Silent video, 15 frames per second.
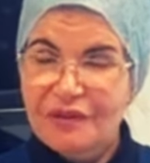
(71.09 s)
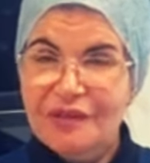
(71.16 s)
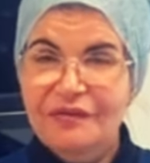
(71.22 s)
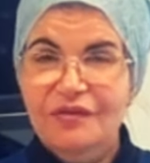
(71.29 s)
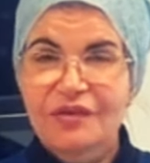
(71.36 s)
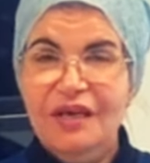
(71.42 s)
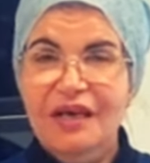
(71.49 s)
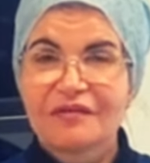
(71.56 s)
If
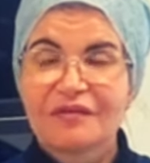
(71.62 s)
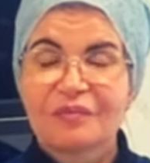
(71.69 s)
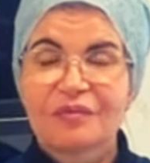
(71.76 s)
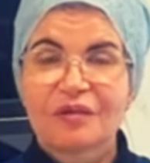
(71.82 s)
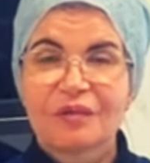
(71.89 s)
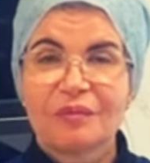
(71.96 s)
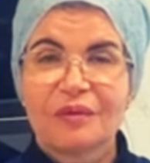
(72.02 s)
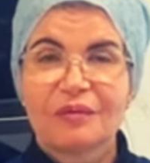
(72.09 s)
you have a
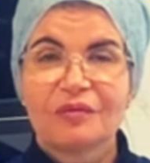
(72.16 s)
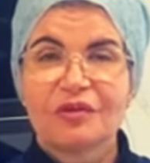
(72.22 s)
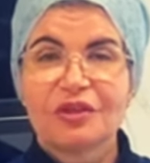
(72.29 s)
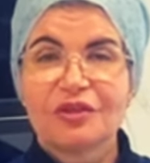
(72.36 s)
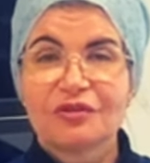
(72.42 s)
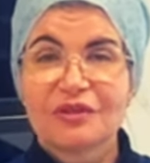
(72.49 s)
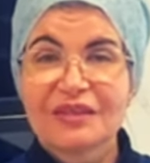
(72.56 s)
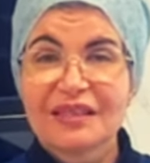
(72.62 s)
problem when
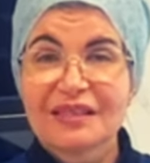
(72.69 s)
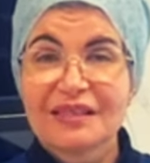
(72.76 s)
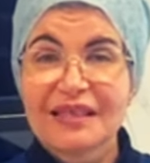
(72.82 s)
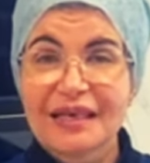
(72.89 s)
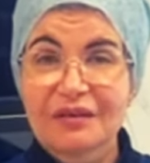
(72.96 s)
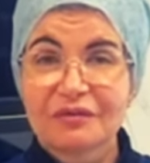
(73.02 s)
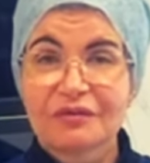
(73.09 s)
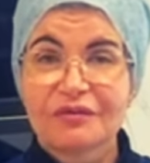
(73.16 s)
you sit
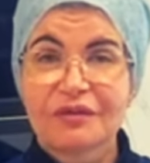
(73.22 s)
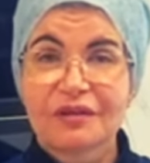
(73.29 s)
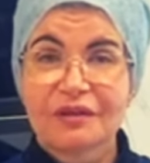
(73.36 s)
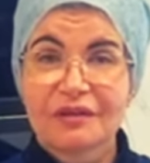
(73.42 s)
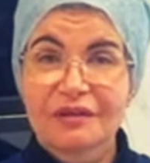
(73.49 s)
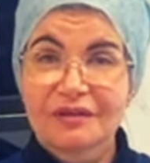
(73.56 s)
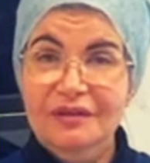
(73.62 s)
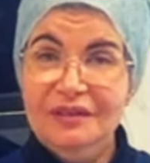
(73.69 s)
down for a
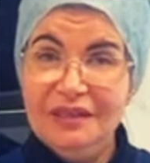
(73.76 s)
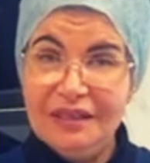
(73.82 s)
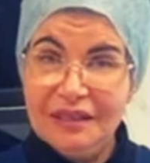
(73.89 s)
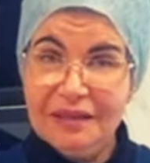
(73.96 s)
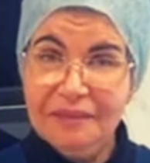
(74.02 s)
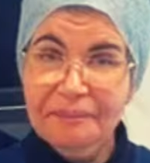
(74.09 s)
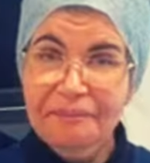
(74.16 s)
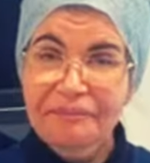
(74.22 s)
long
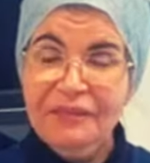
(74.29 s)
time,